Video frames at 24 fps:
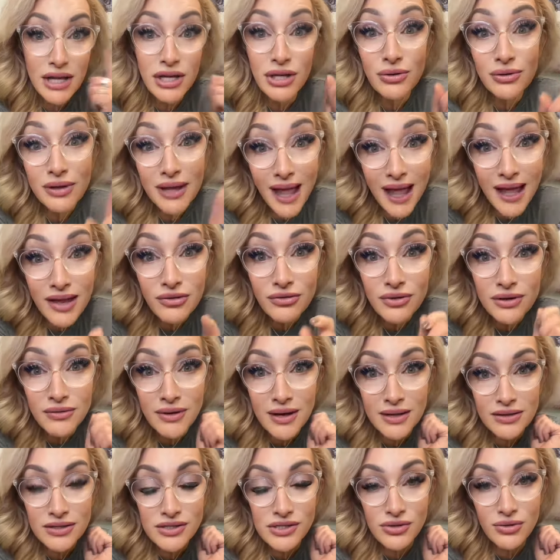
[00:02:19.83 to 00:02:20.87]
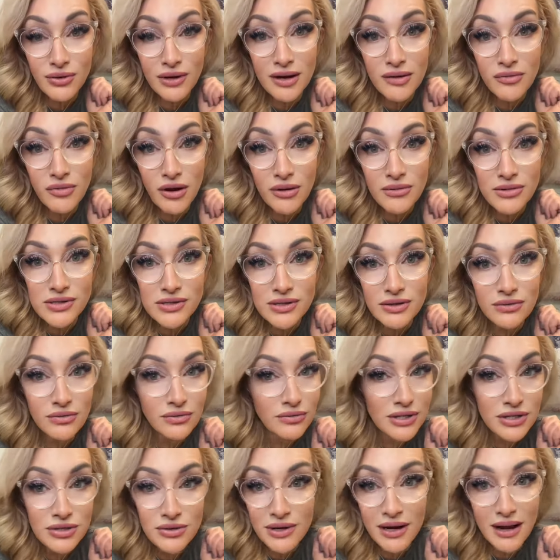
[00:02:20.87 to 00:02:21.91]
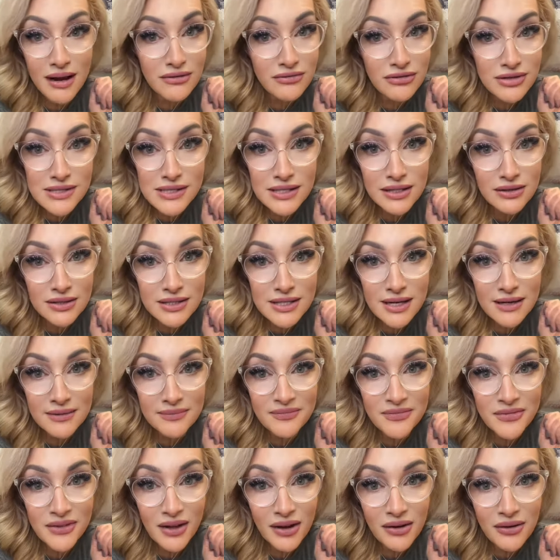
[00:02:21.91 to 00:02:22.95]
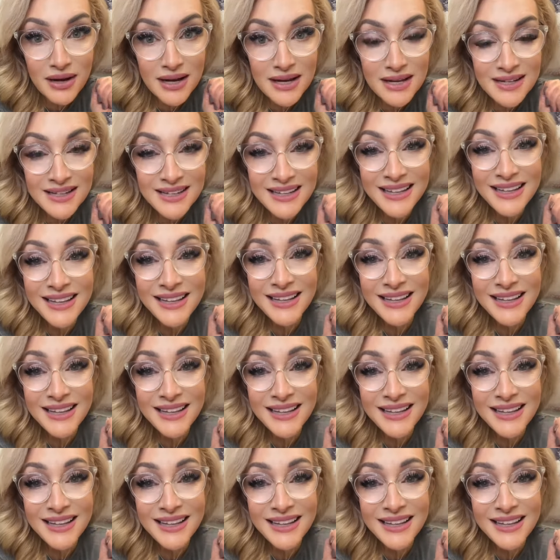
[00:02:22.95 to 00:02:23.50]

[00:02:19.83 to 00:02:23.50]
And you can rewrite the story, I promise you. We do it every single day, all right?